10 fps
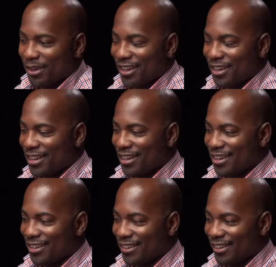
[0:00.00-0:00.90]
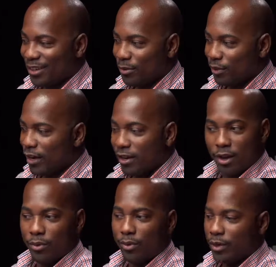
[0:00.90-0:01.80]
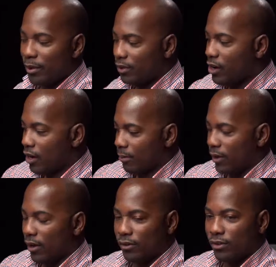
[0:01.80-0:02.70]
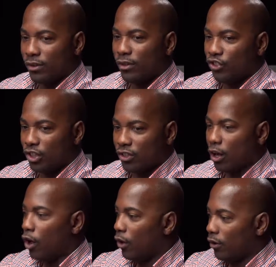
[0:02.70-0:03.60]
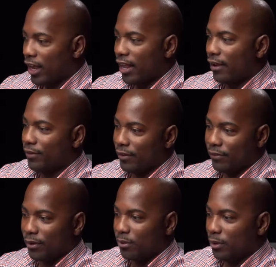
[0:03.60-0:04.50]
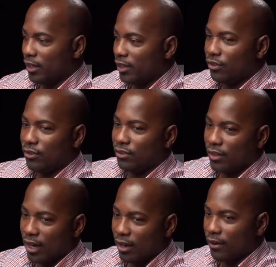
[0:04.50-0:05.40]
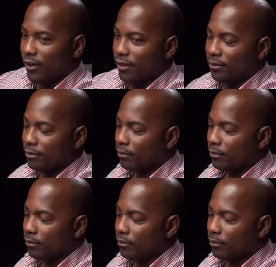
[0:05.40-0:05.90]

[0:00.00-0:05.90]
And then he was like, "No, they were talking about just all kind of different religions out there."